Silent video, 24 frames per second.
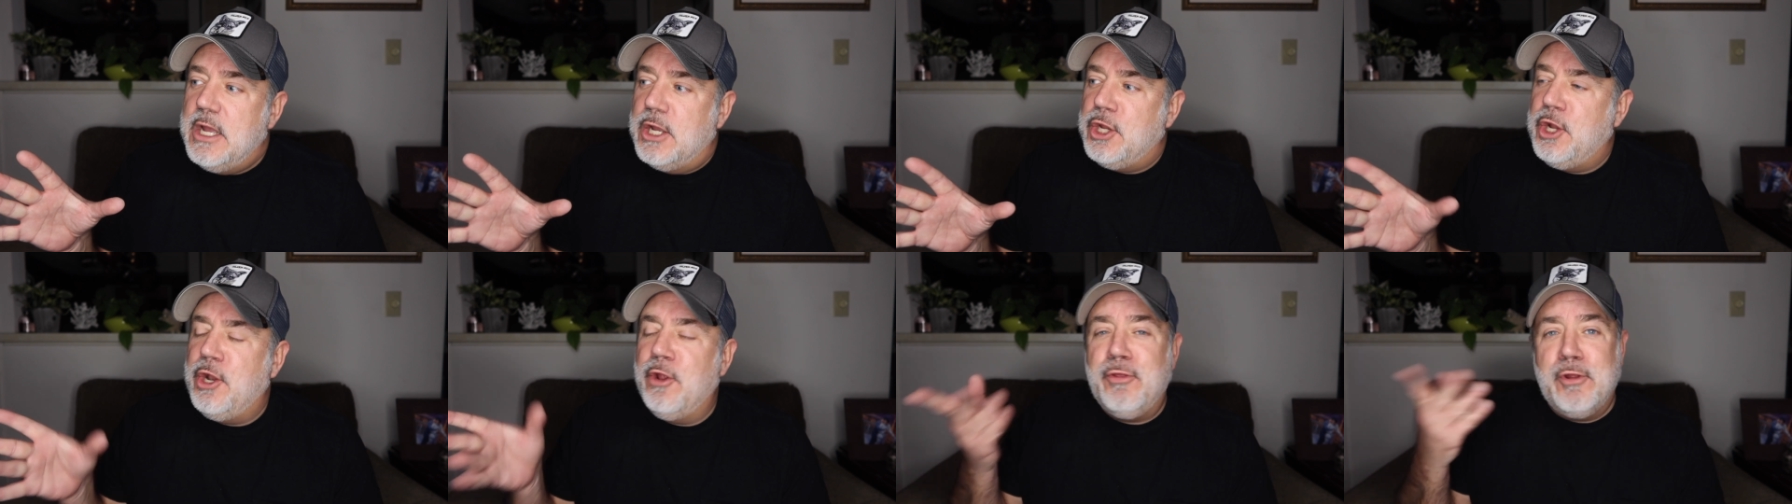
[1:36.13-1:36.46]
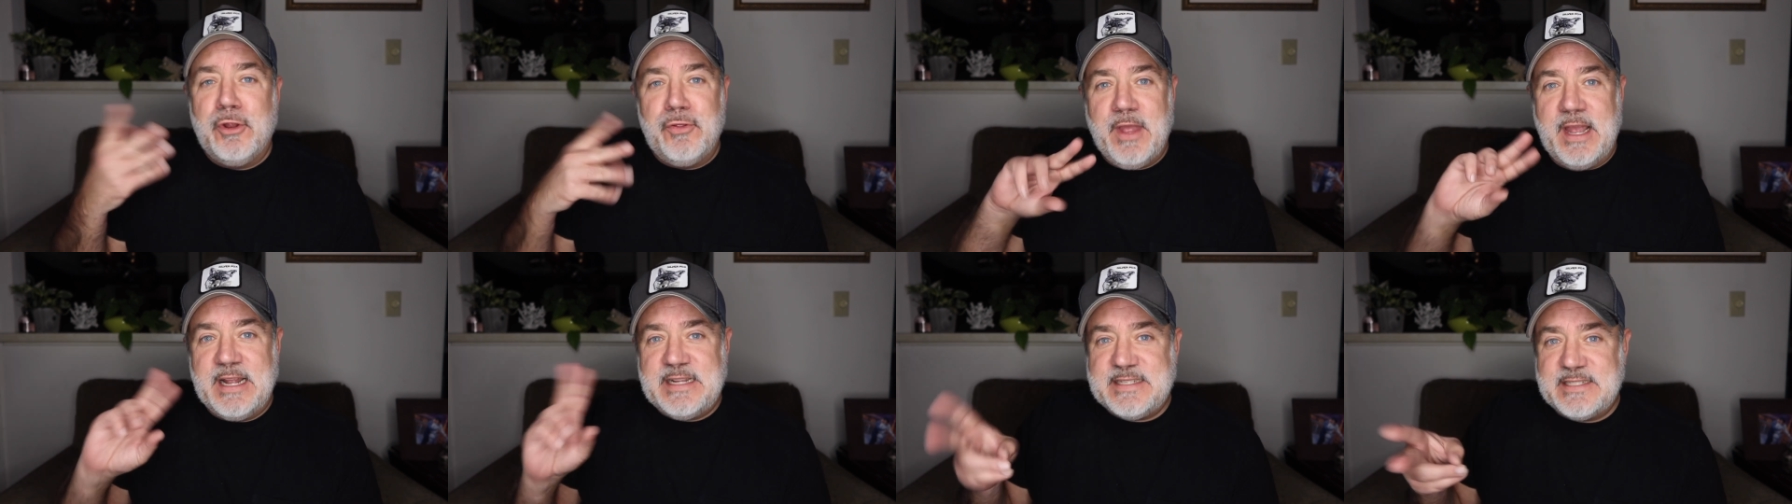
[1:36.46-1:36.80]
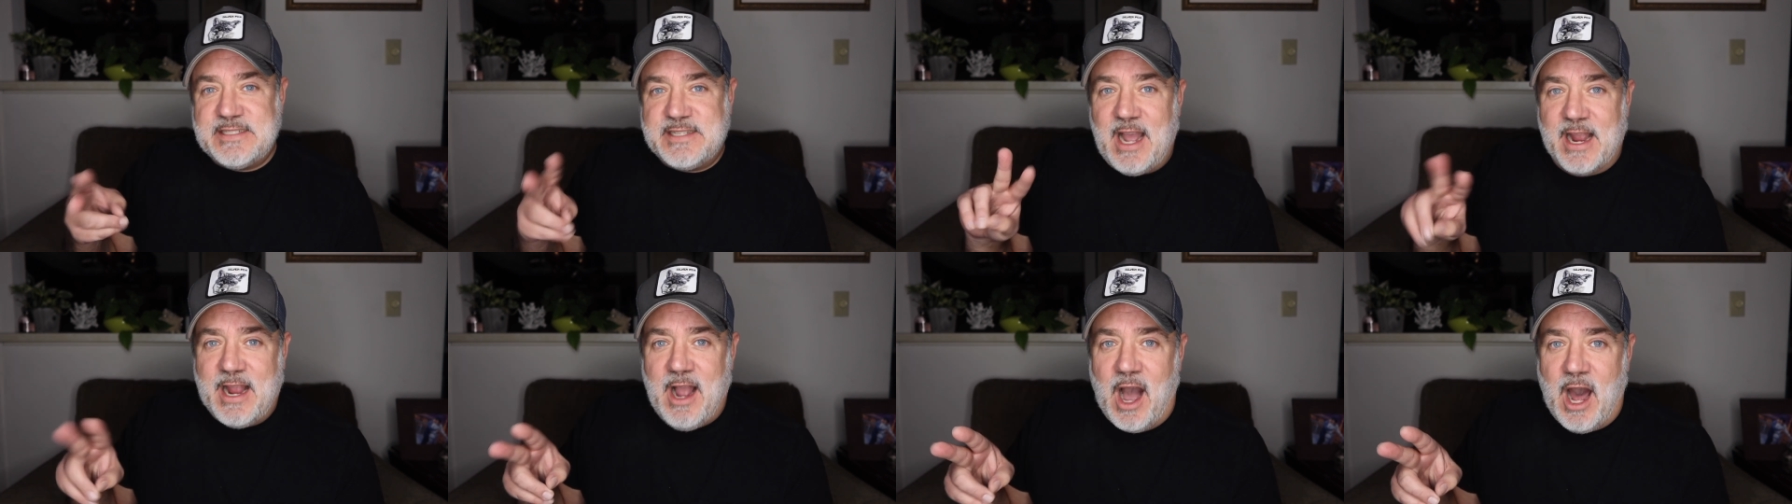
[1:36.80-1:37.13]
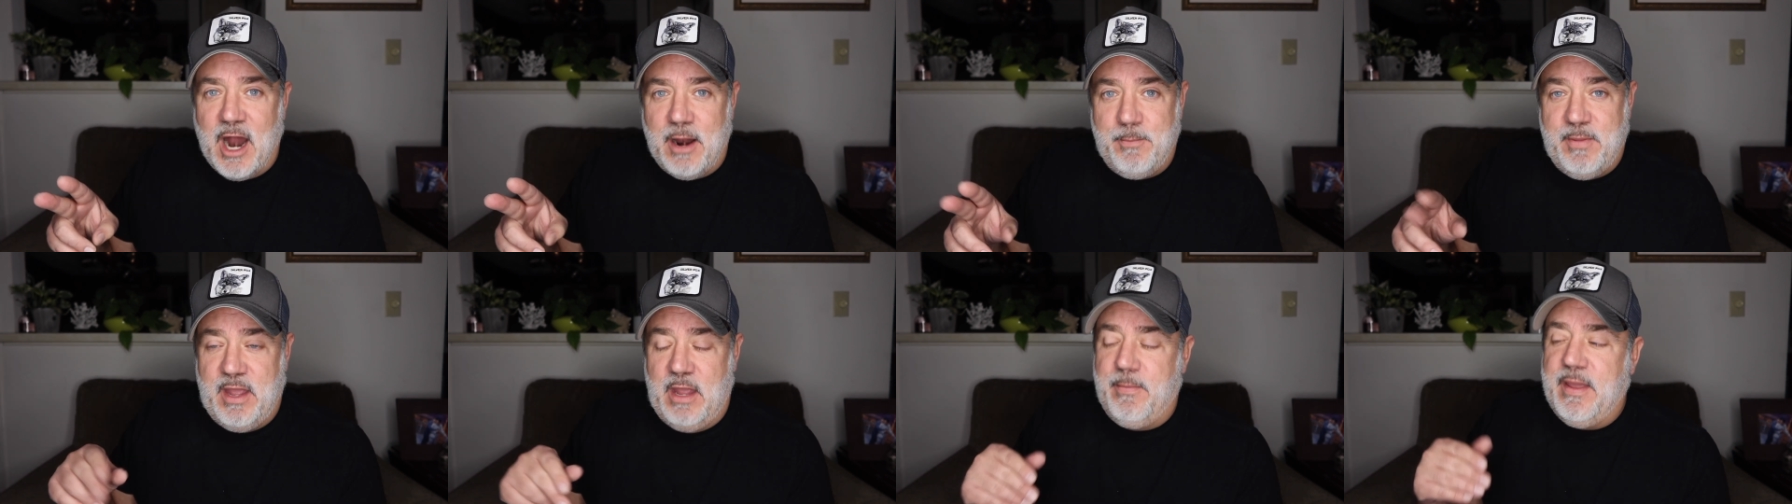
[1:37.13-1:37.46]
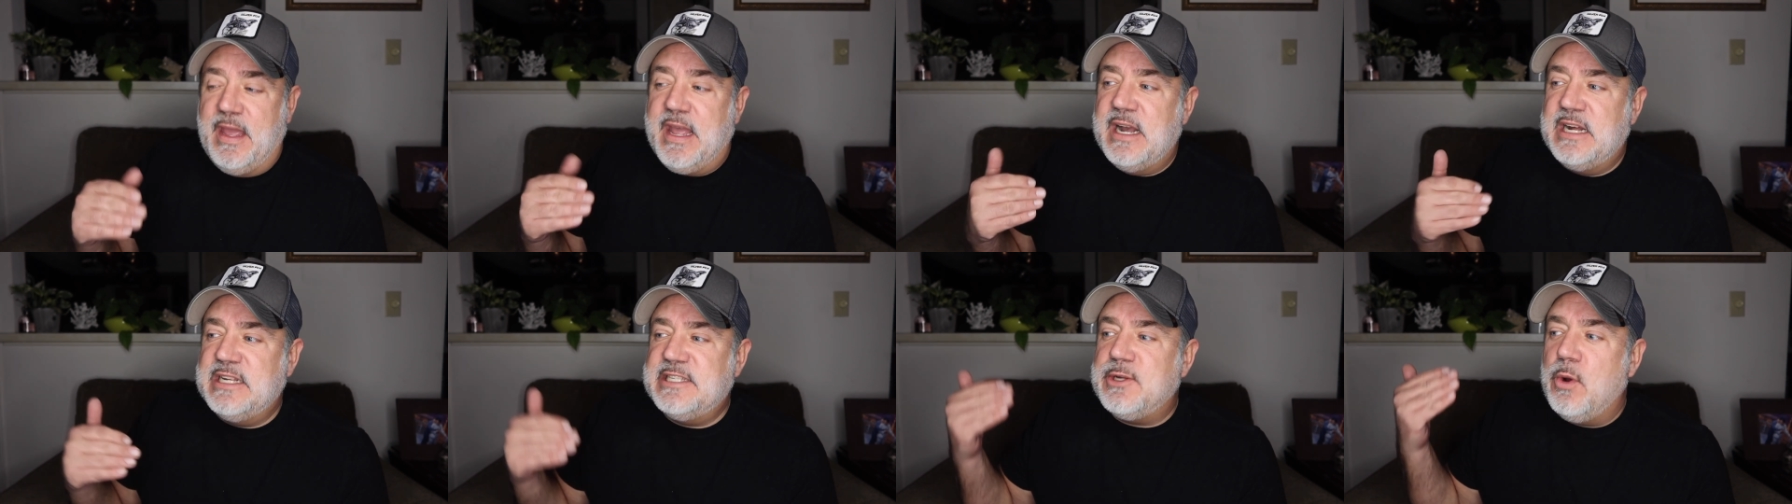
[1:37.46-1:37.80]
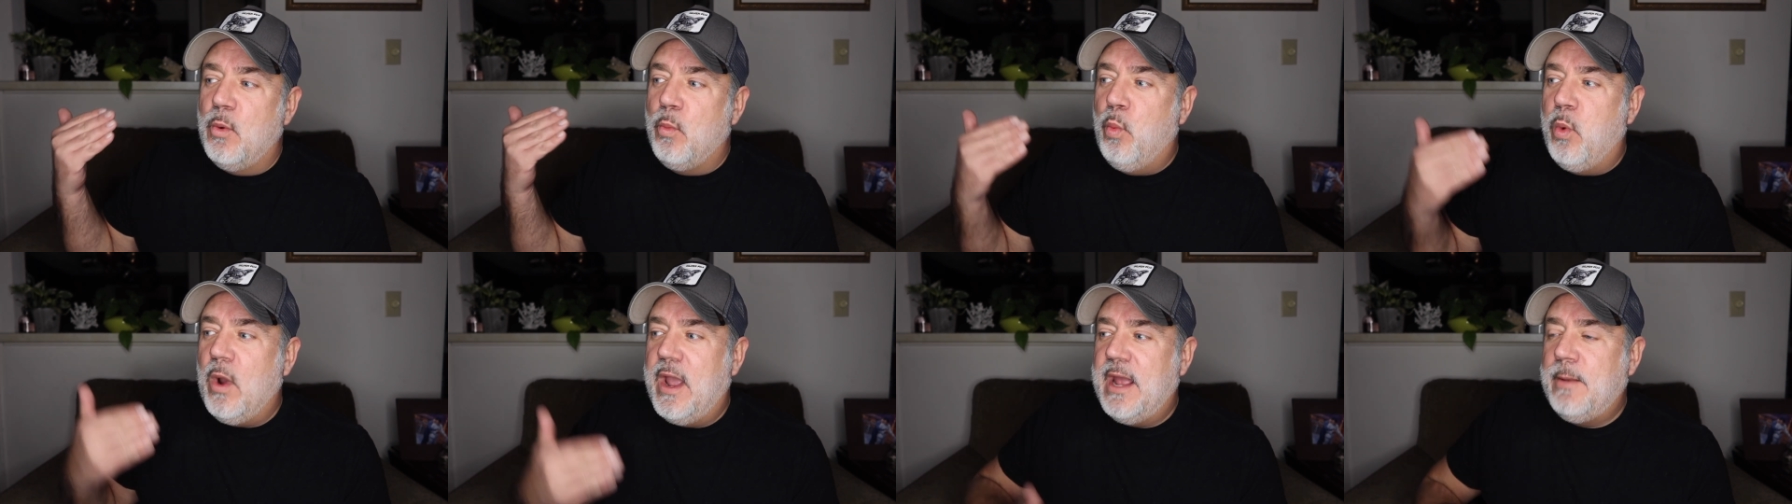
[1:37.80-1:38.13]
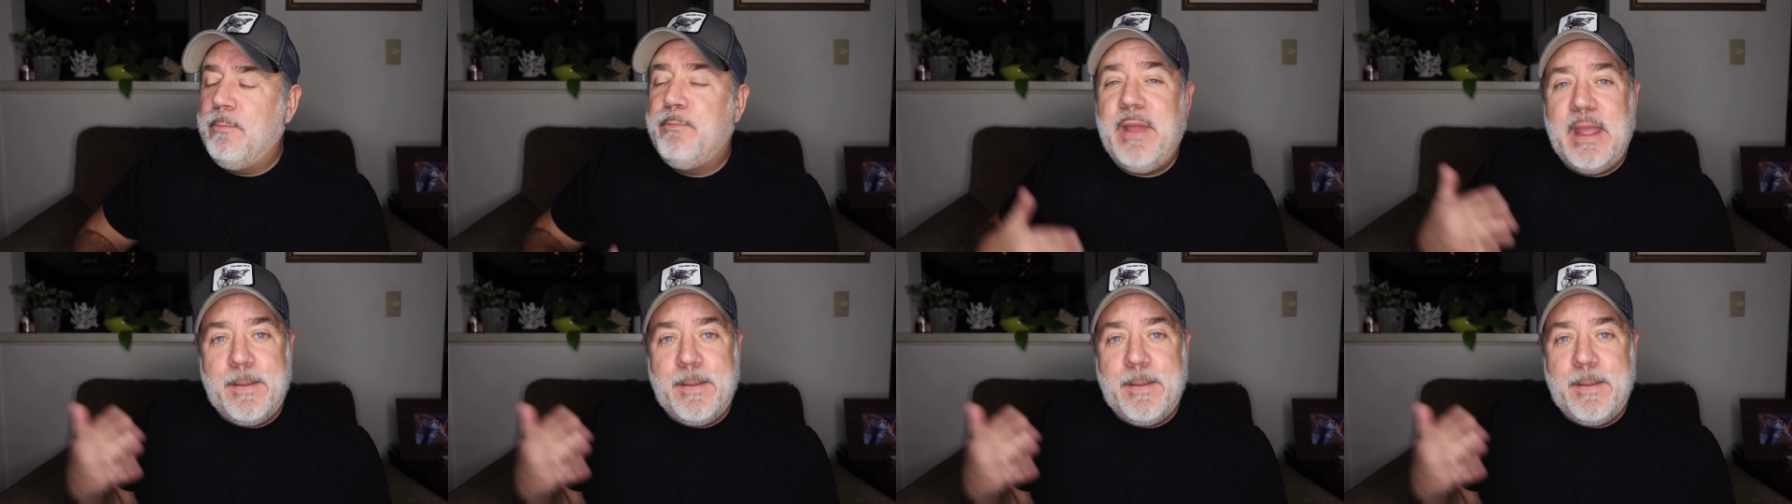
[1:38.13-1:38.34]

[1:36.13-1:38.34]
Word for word: You know, it's a dichotomy because when